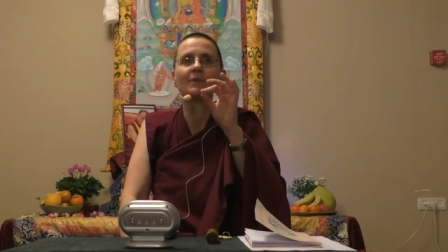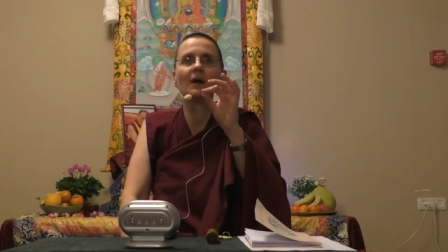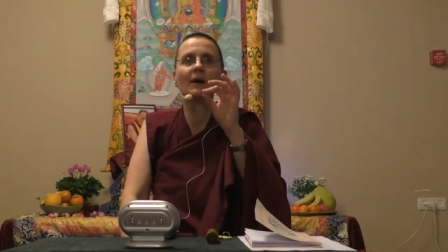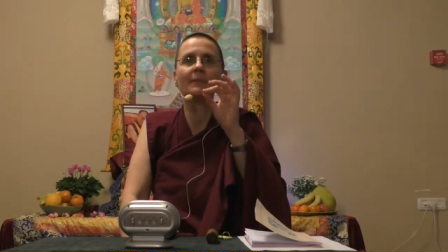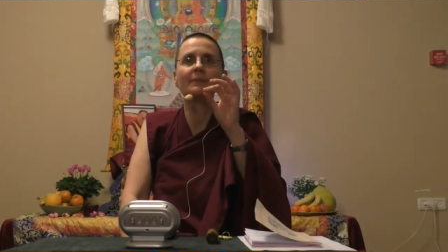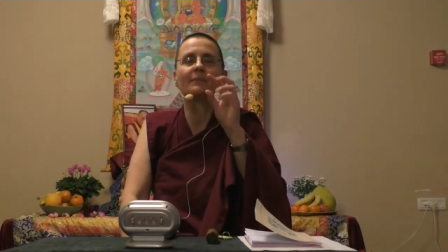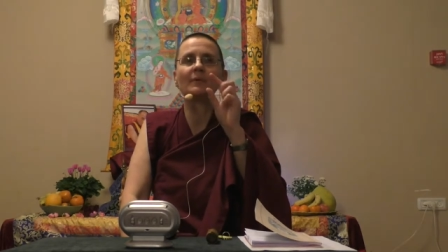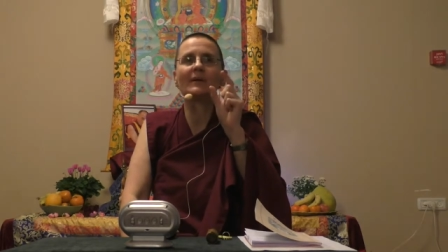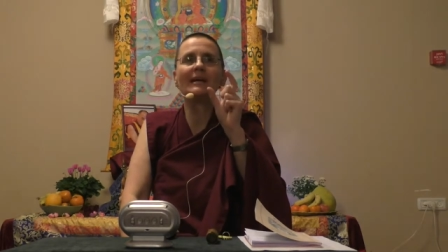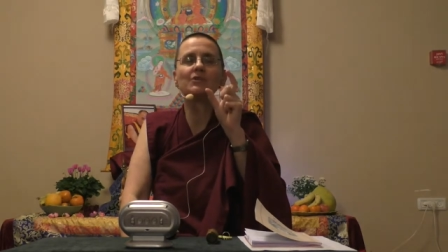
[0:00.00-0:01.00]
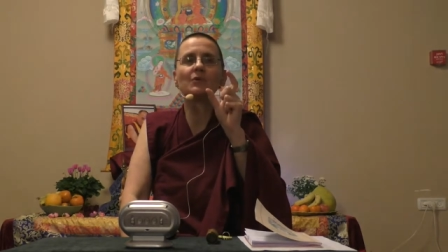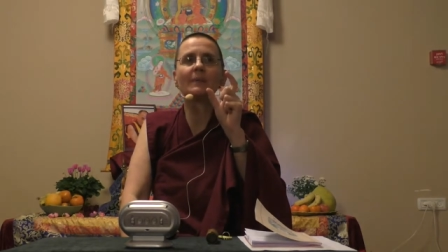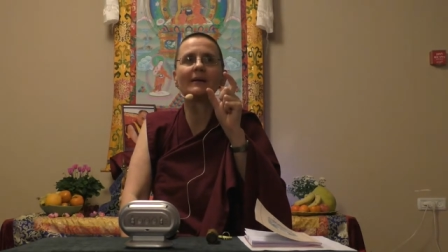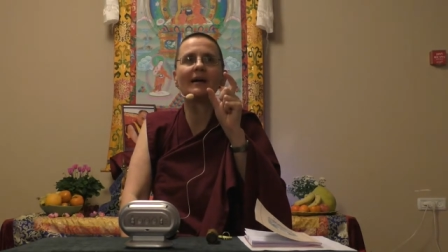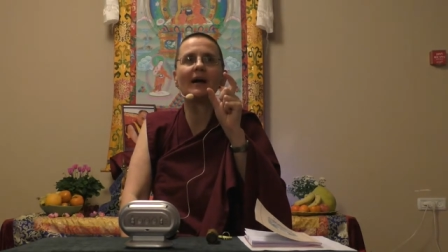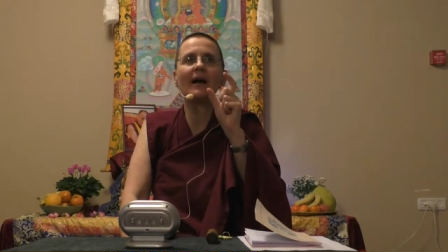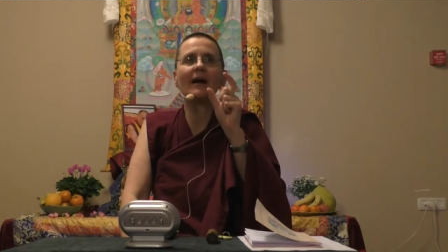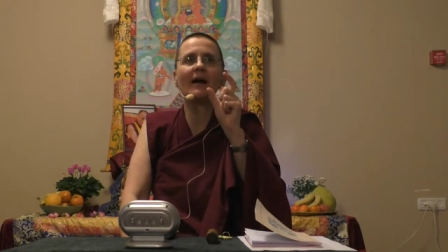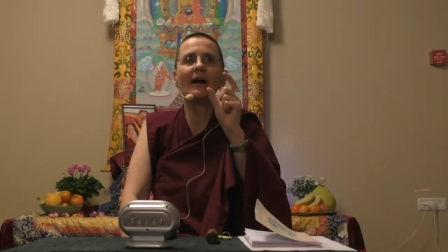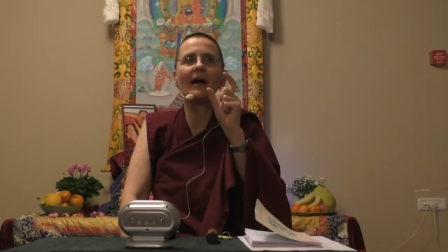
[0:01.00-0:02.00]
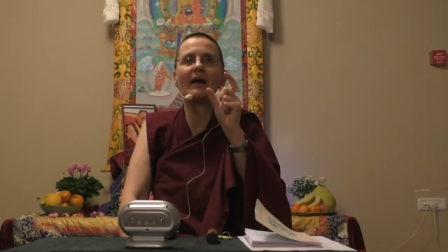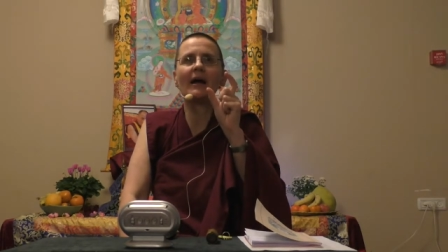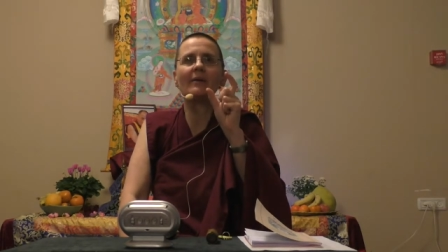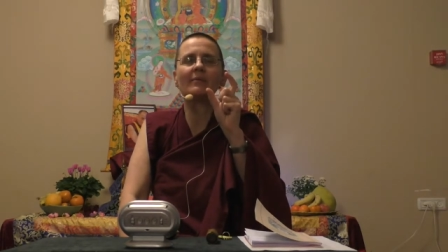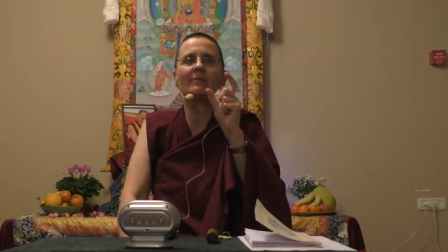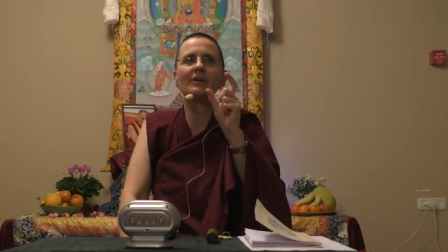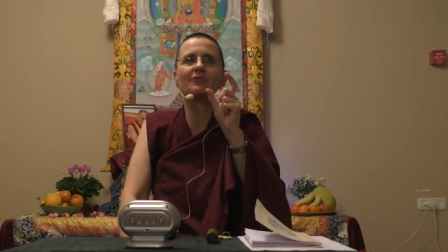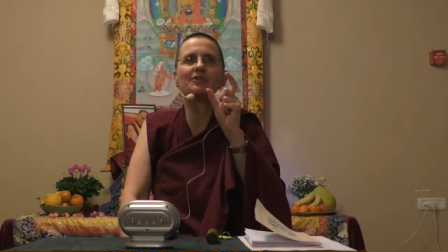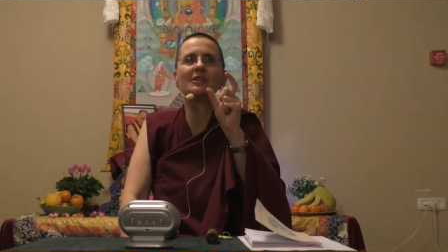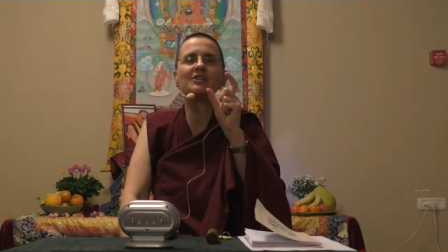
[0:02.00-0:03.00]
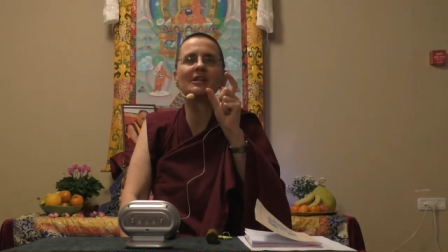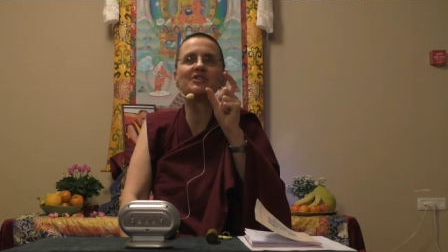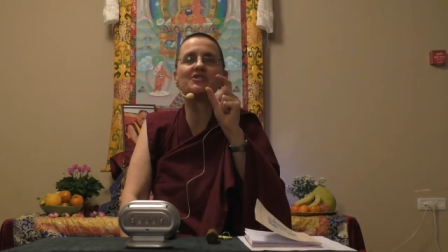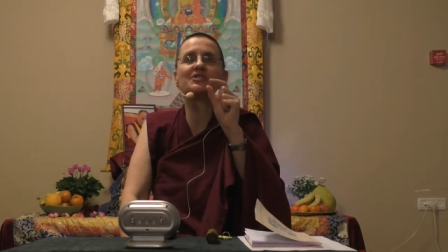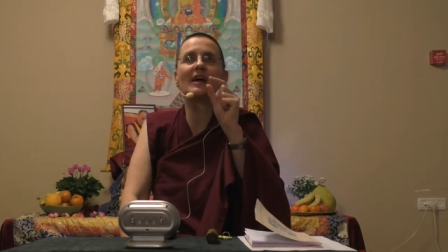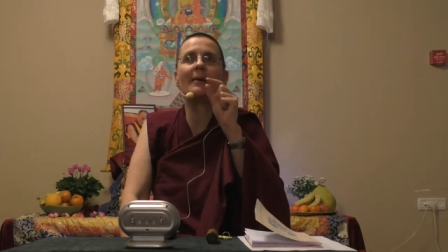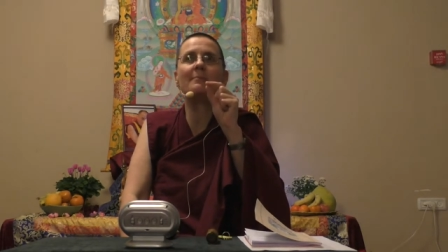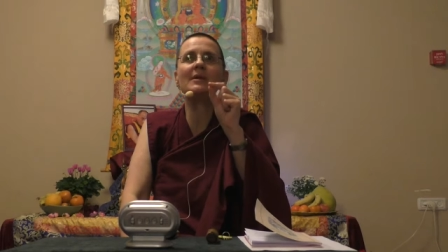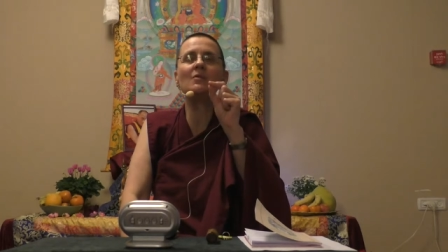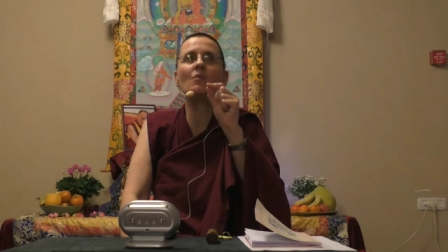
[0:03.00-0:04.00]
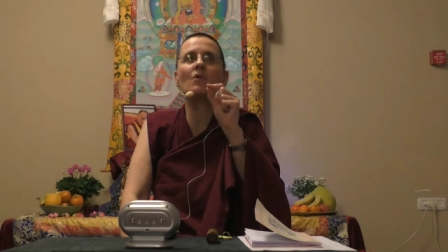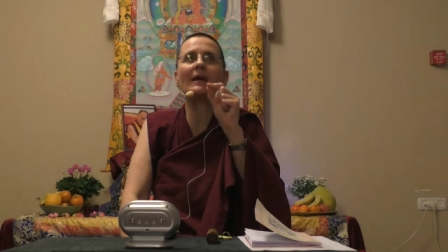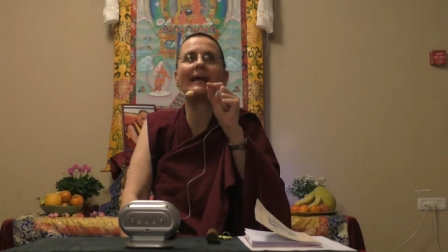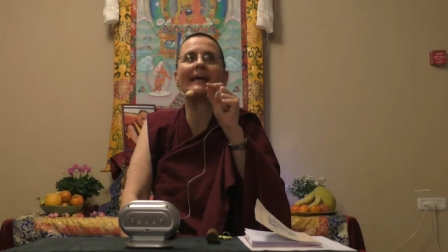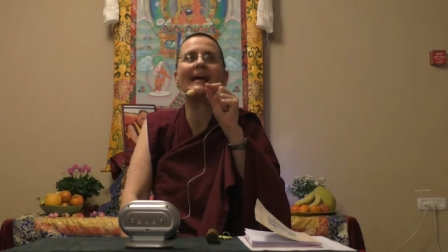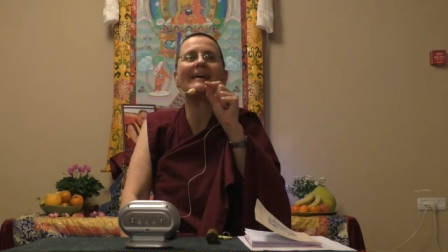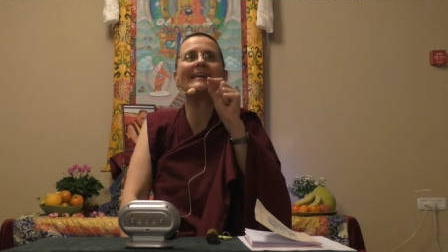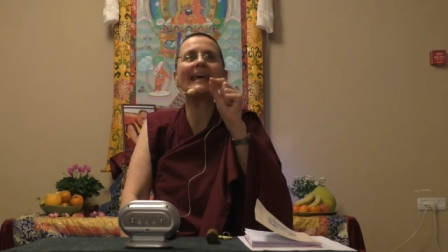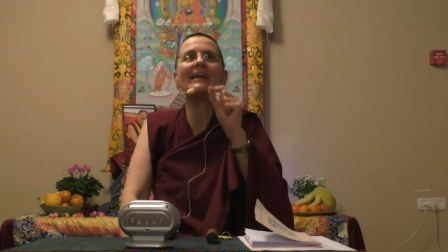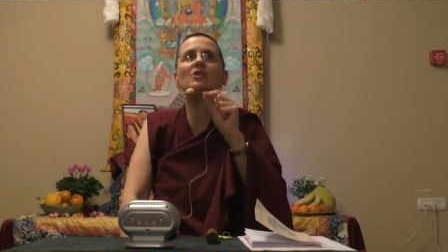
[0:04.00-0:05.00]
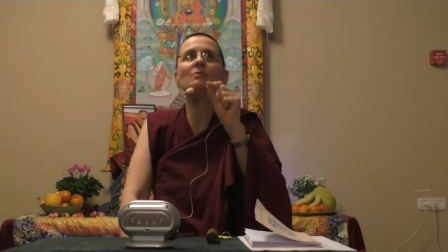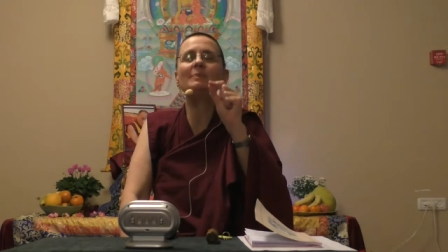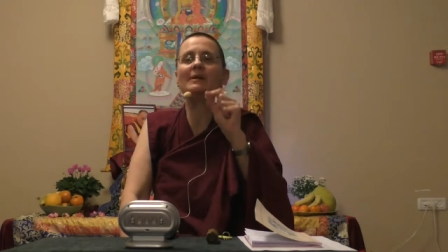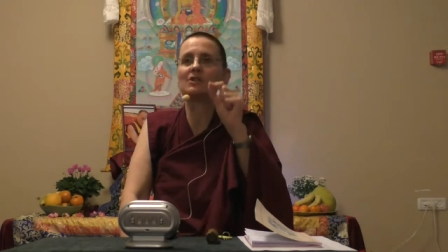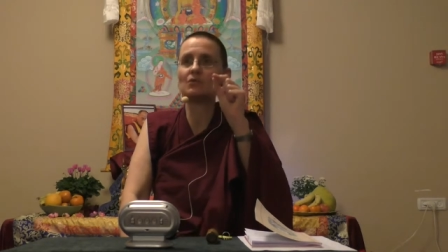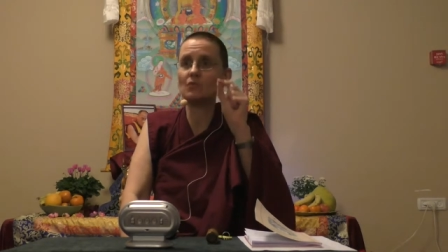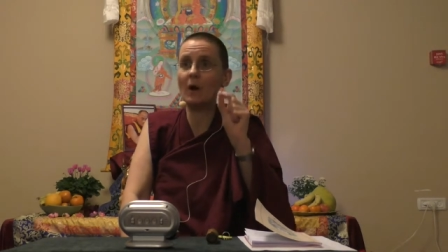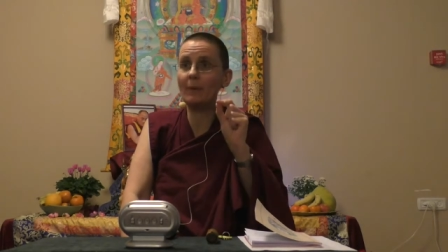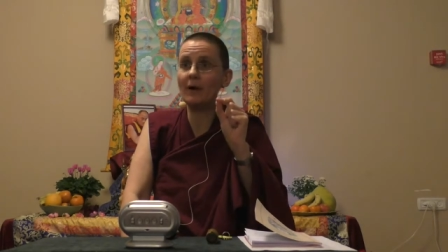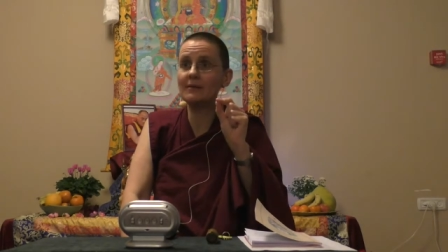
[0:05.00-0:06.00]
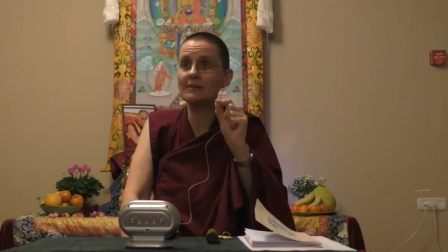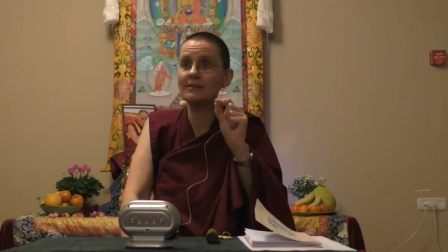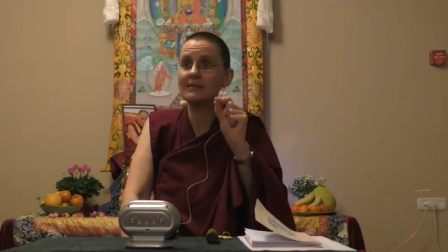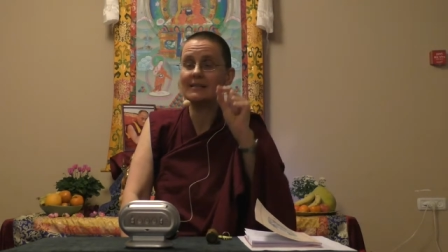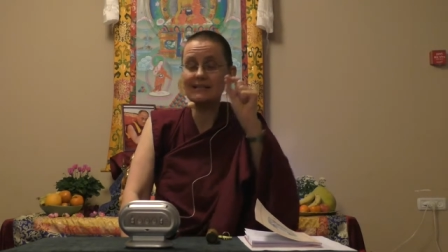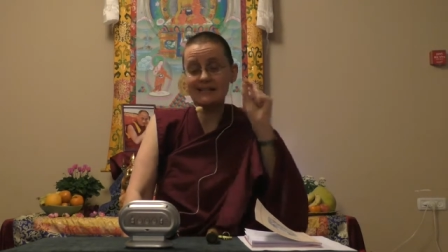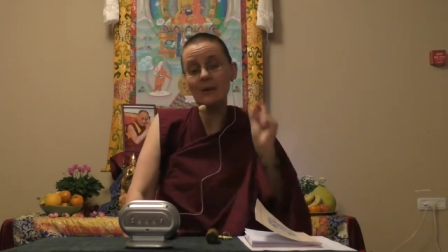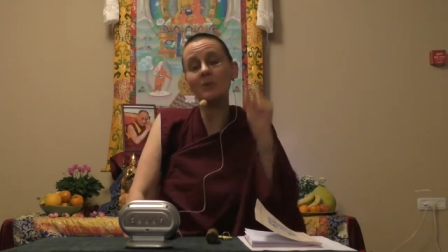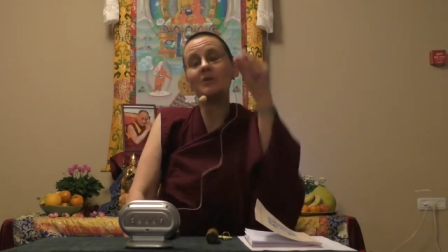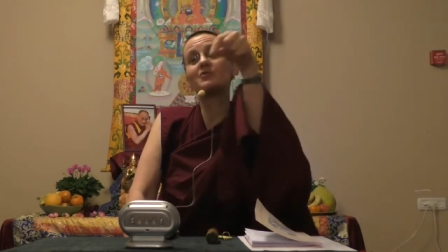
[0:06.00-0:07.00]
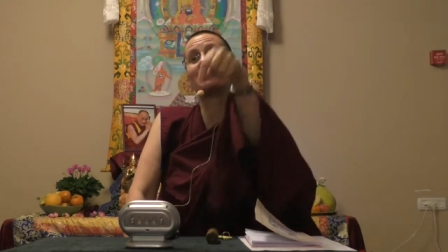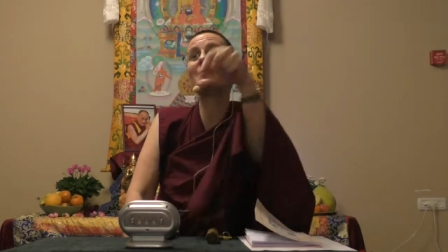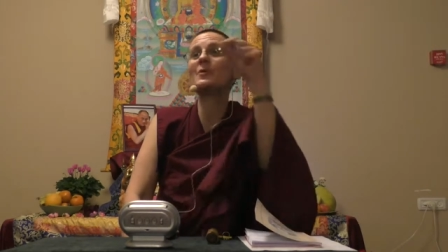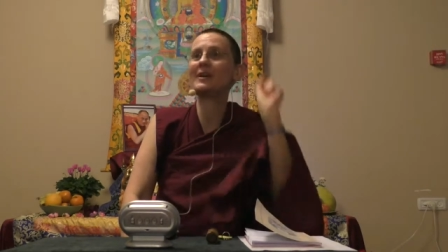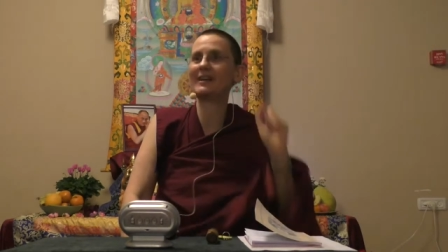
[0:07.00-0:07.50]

Um, but when I talk about artificial intelligence, I mean more like, can you build a robot? Someone is reborn